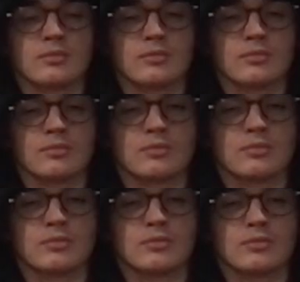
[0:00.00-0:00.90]

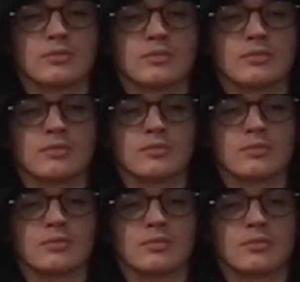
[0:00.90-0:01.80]

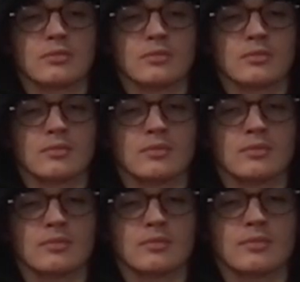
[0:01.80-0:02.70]

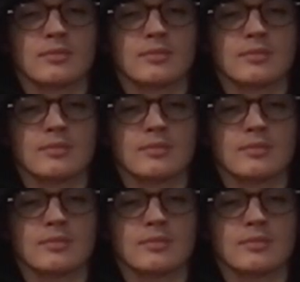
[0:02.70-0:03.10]
This person isn't speaking.